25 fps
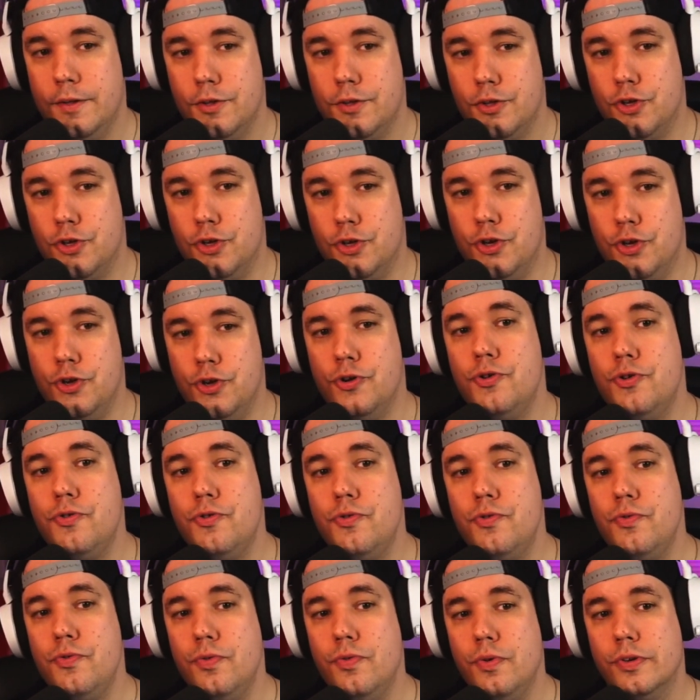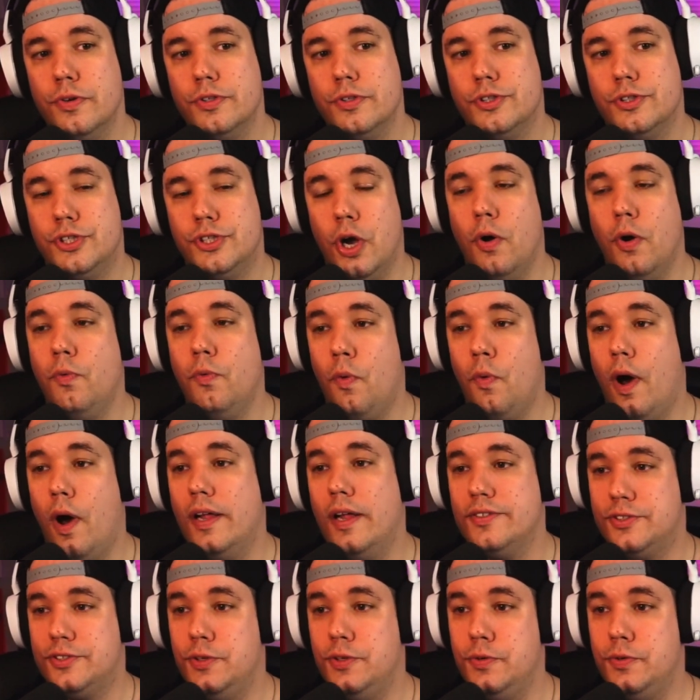You don't want
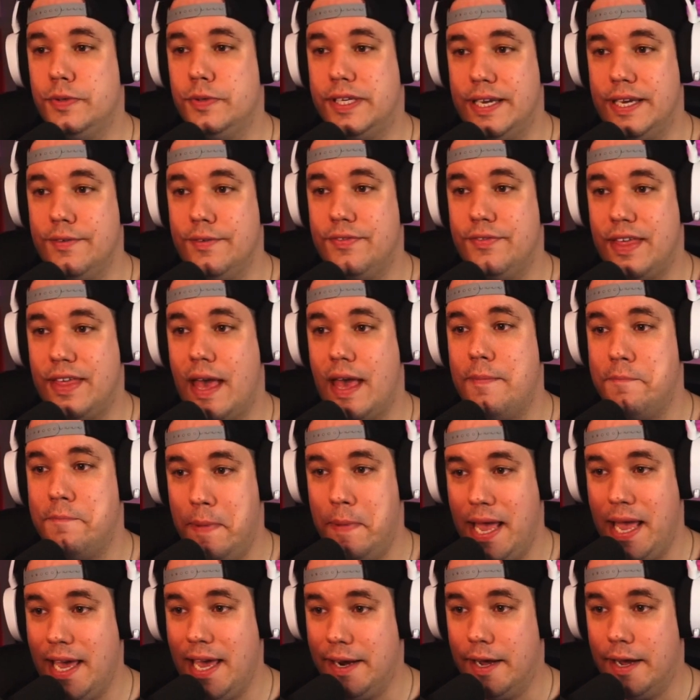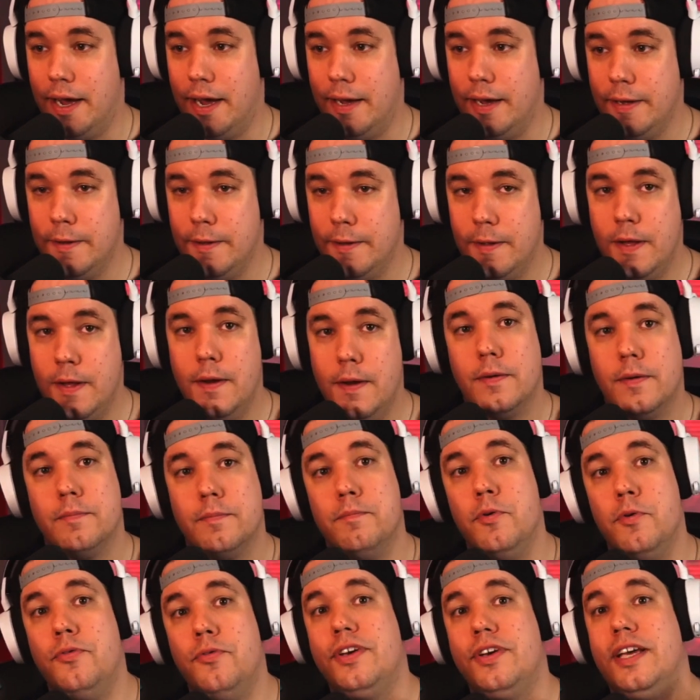to give them mana
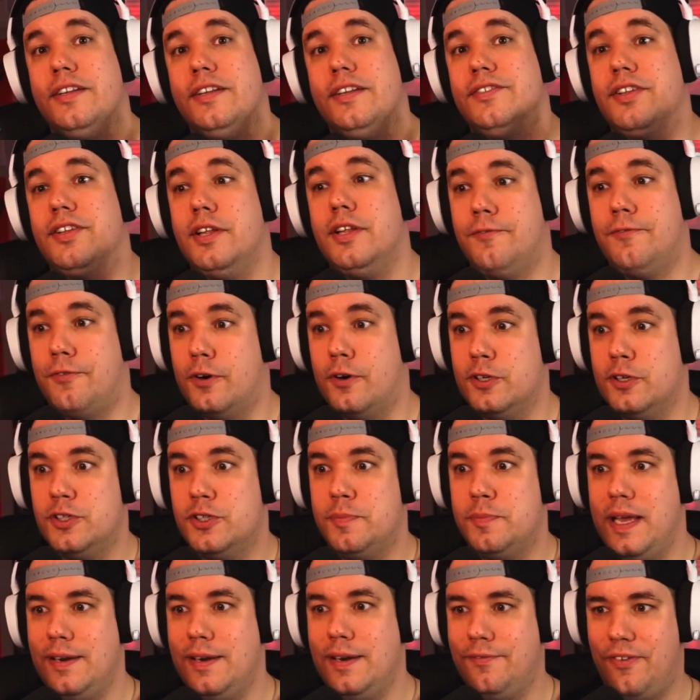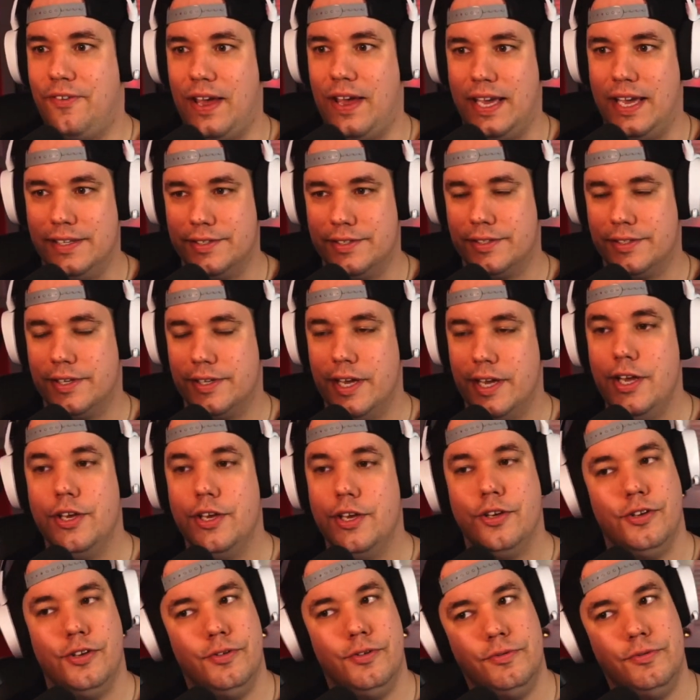moving into their first main phase.
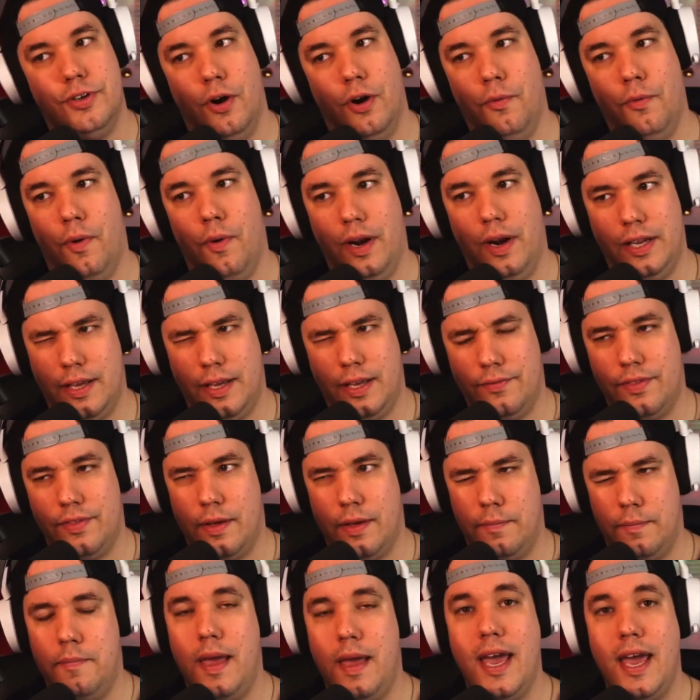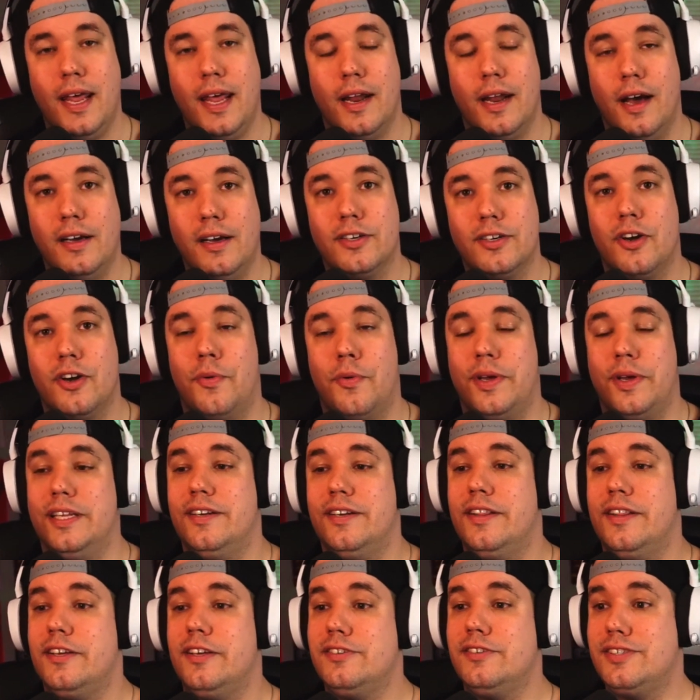You don't want to give them mana going into
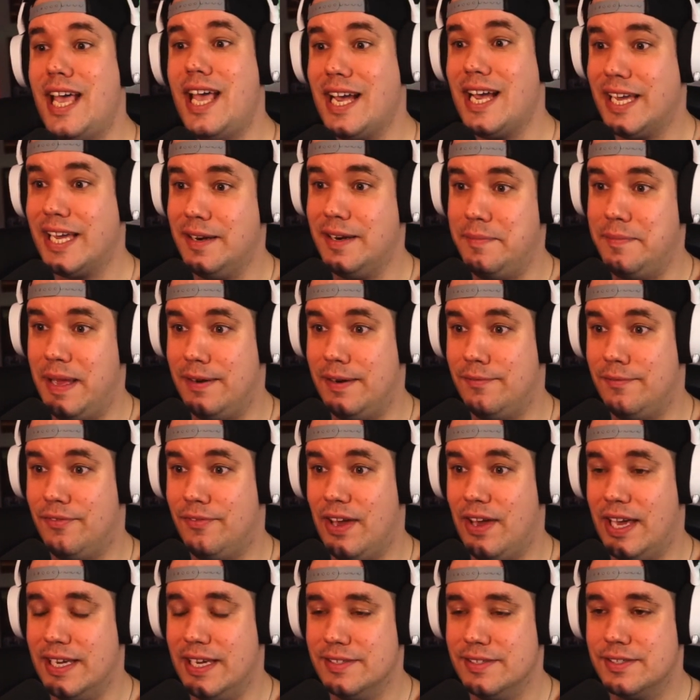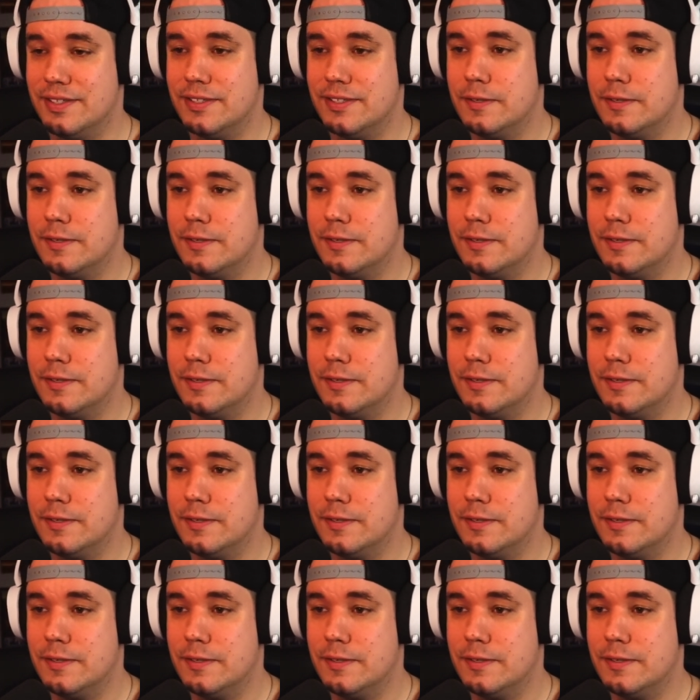their second main phase.